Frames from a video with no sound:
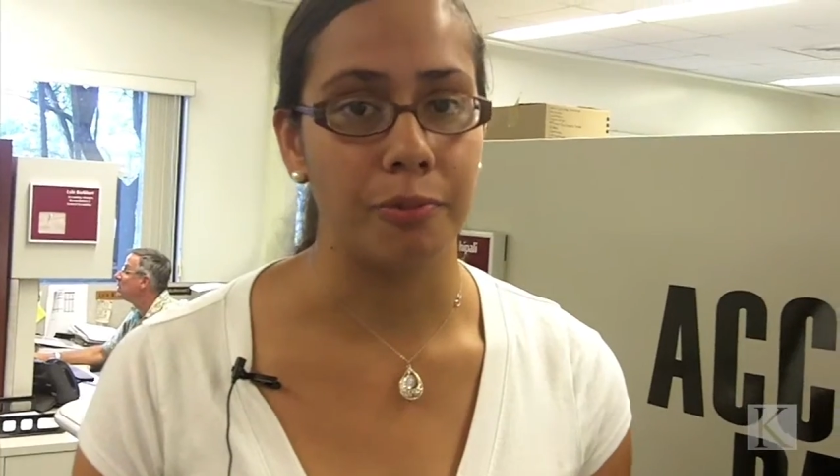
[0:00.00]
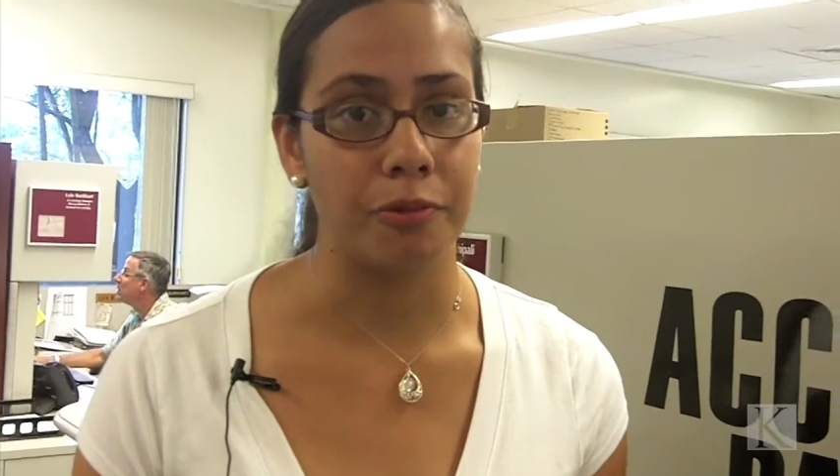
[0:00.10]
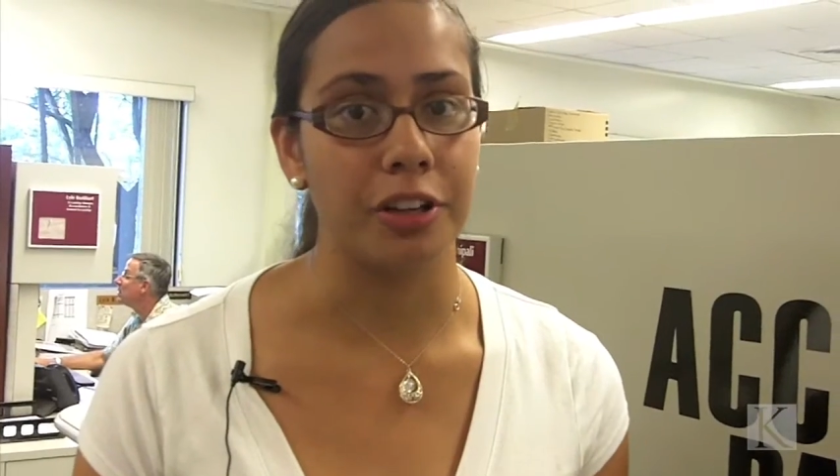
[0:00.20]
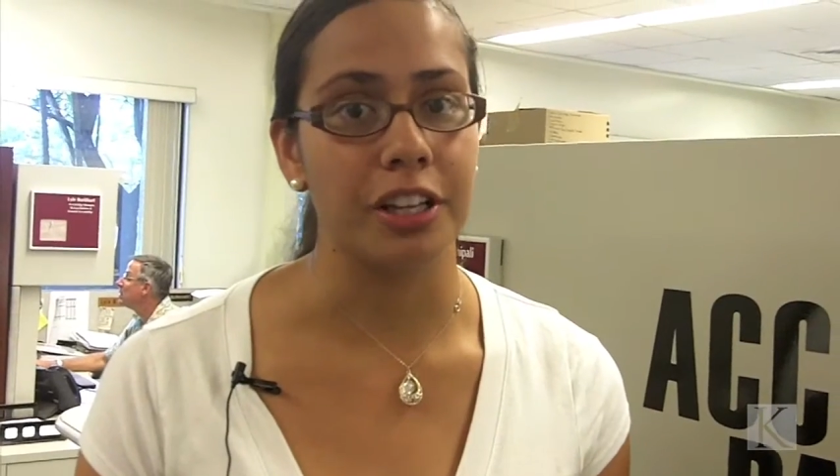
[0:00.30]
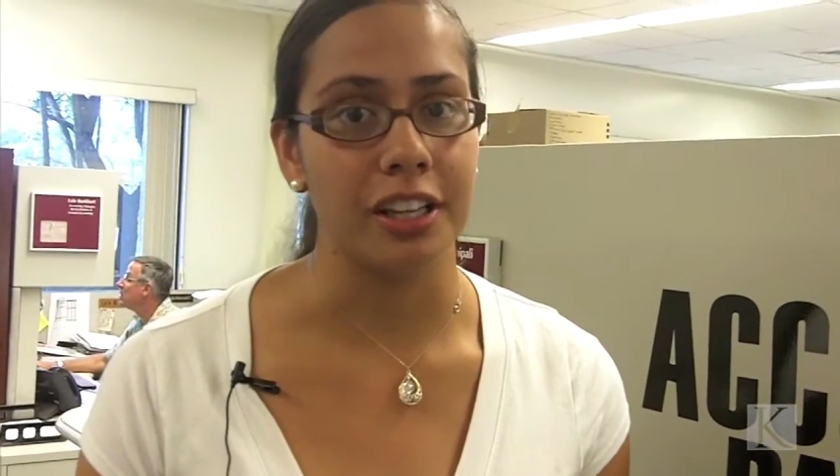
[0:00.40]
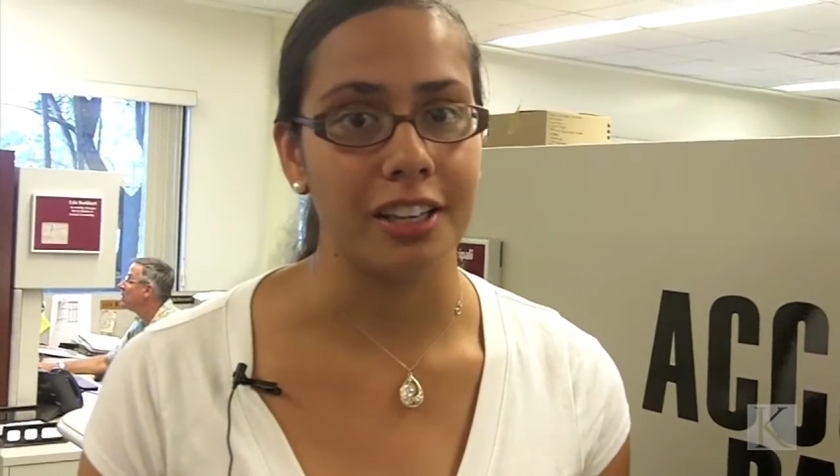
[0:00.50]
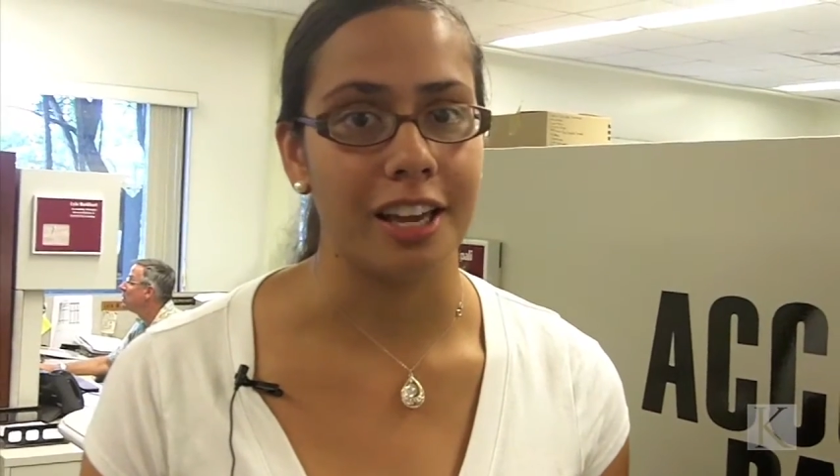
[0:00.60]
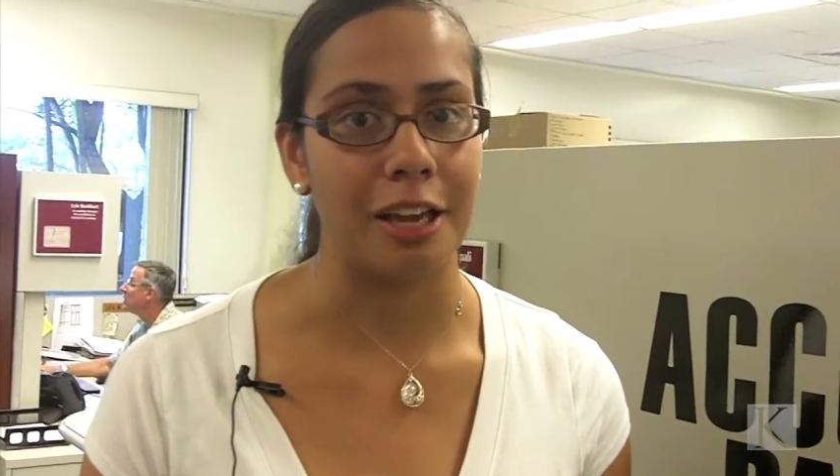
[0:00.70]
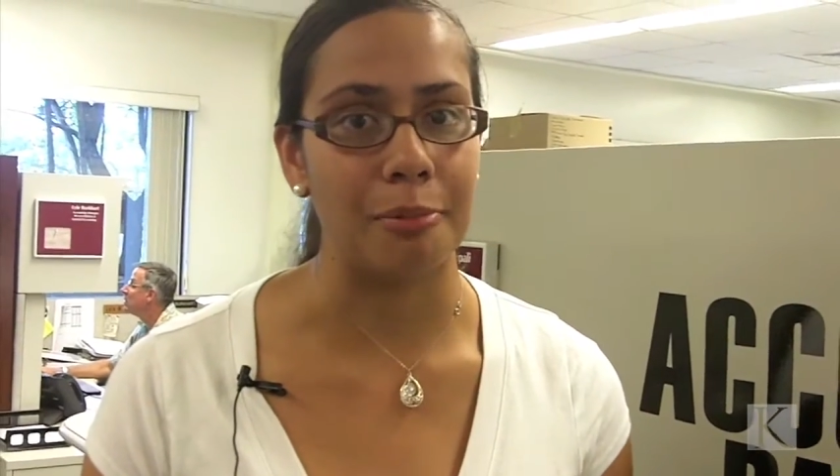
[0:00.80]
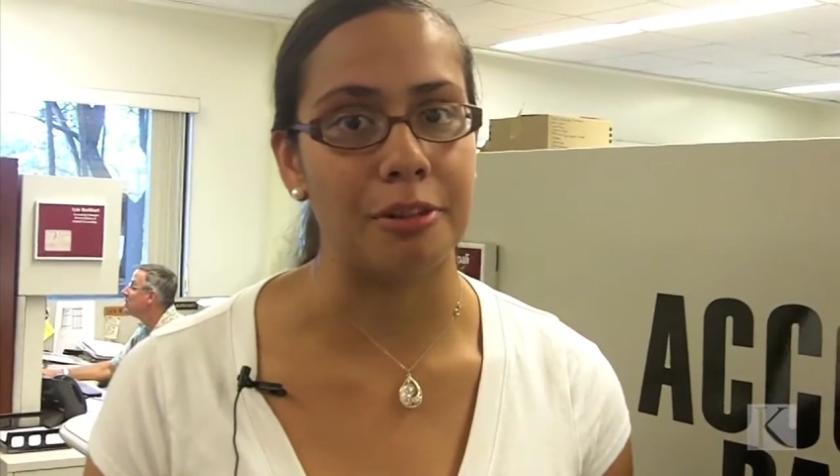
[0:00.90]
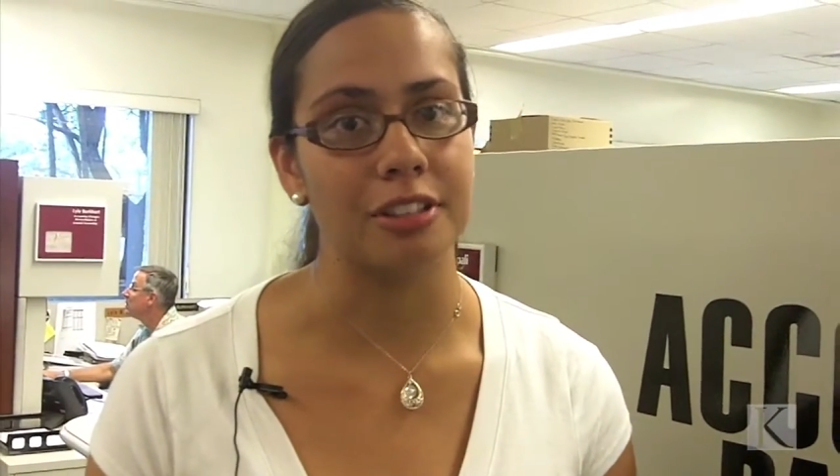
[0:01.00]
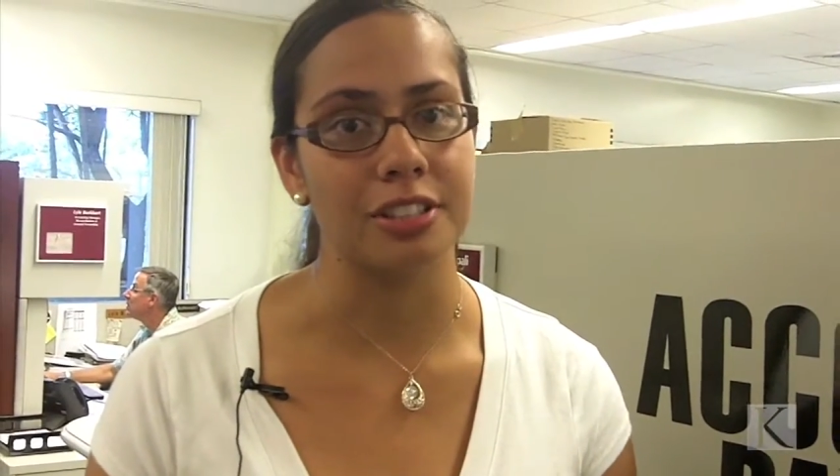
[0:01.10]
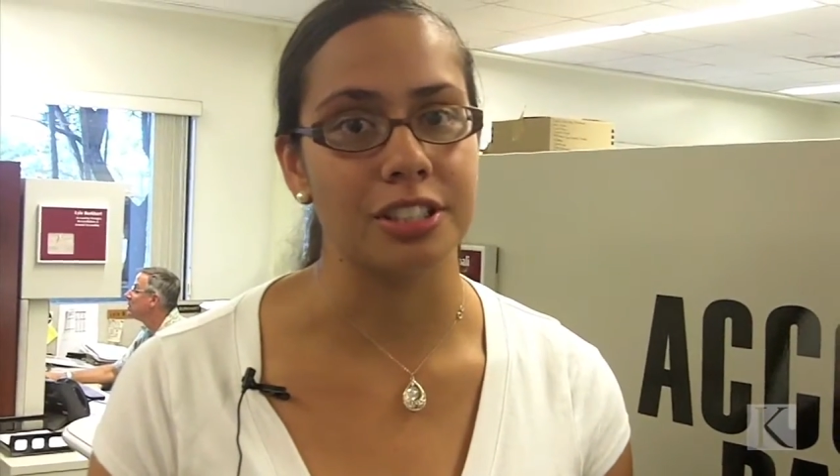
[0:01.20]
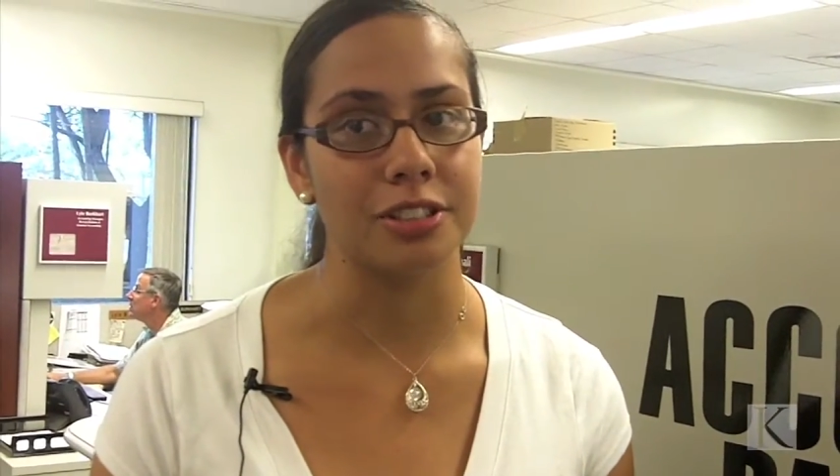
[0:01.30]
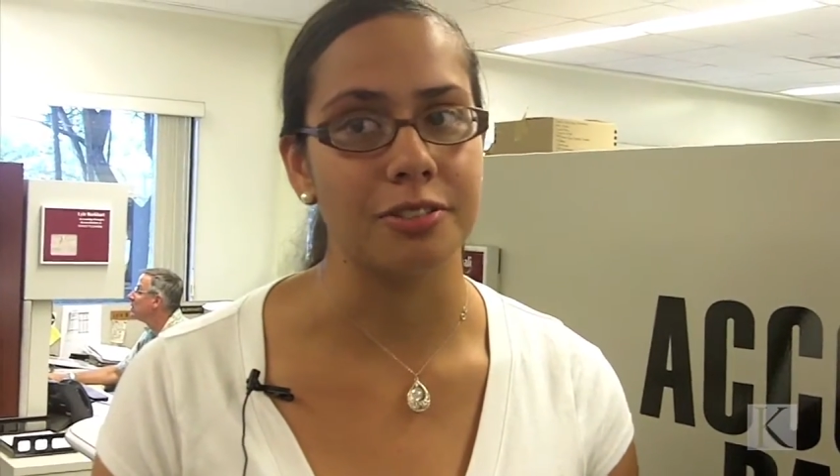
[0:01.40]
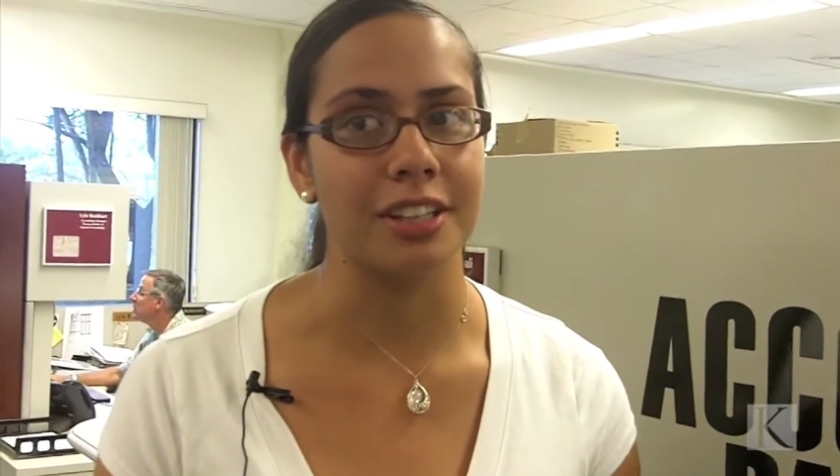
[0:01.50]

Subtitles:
really able to.